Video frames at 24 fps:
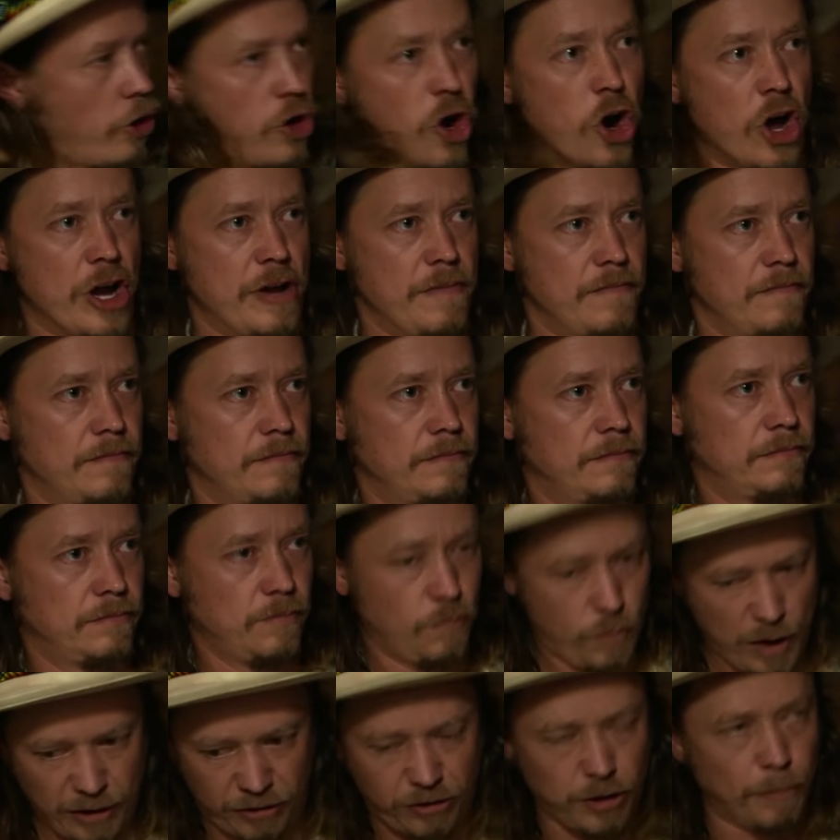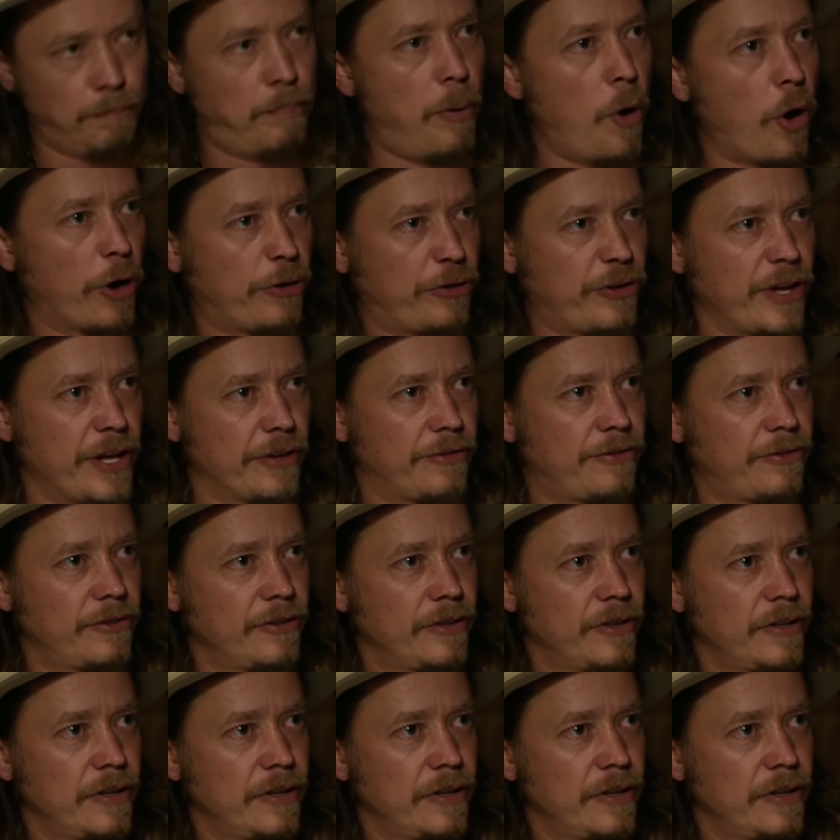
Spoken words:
good. We support this.